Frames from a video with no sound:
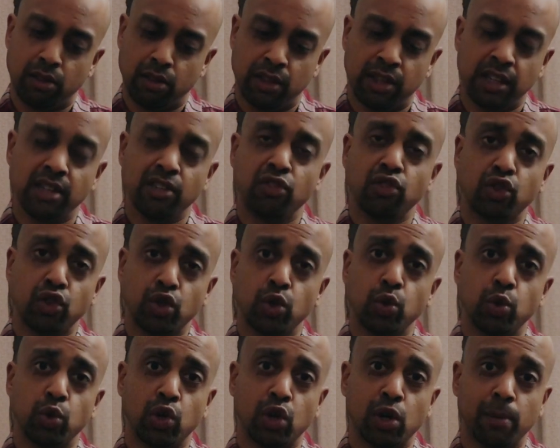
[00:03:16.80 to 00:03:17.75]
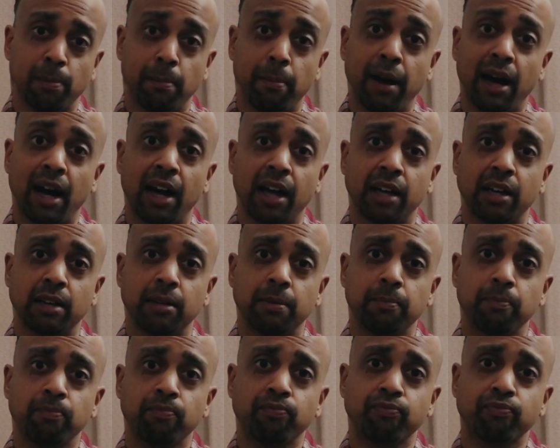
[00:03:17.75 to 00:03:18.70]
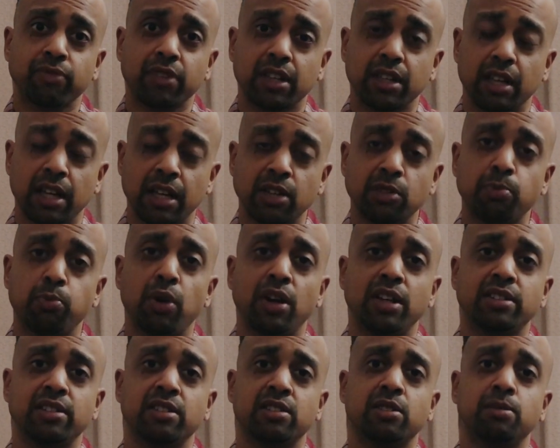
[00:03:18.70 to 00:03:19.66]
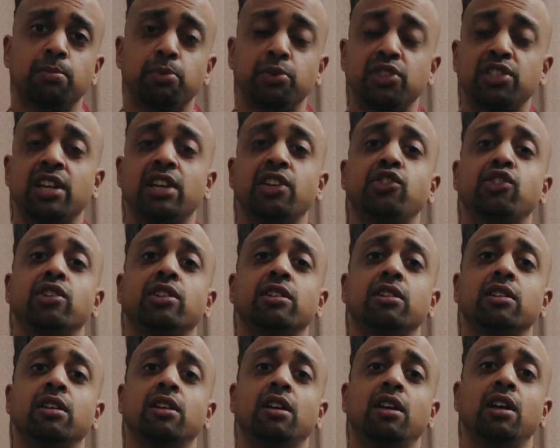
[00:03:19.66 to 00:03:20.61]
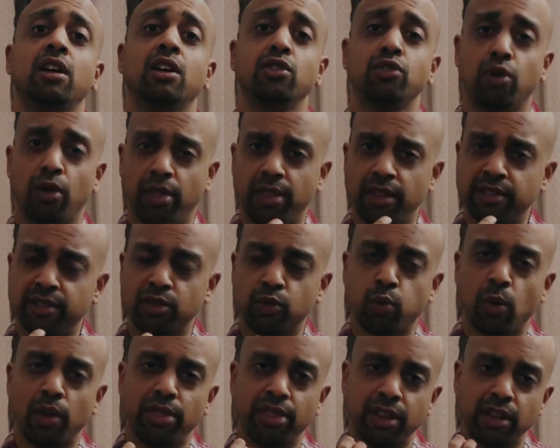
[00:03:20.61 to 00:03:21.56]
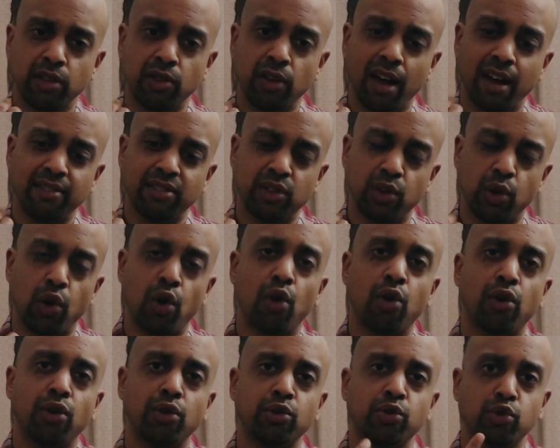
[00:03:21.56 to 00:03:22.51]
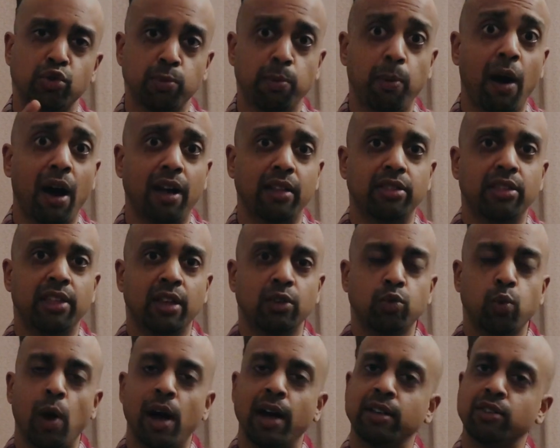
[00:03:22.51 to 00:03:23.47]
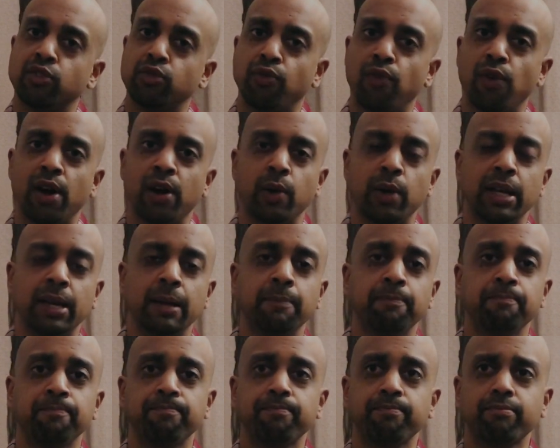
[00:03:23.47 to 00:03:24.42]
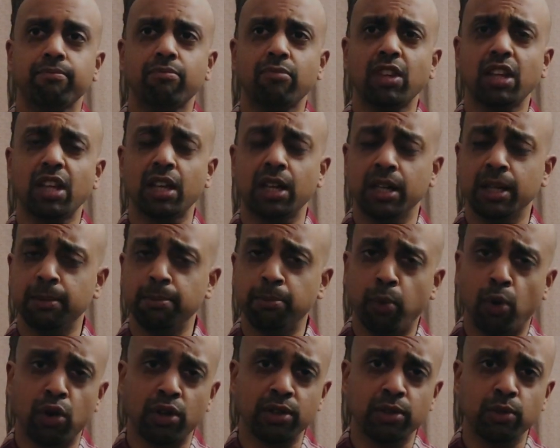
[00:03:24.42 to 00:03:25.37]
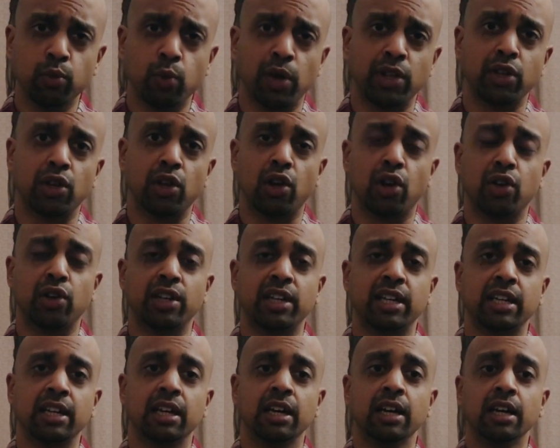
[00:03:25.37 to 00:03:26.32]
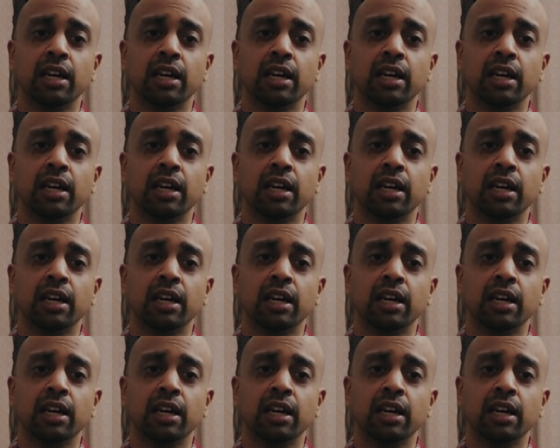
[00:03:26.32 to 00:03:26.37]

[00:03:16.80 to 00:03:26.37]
These two combined expresses the possession. So this is one thing you have to learn to spot. That's why it's very important when you're learning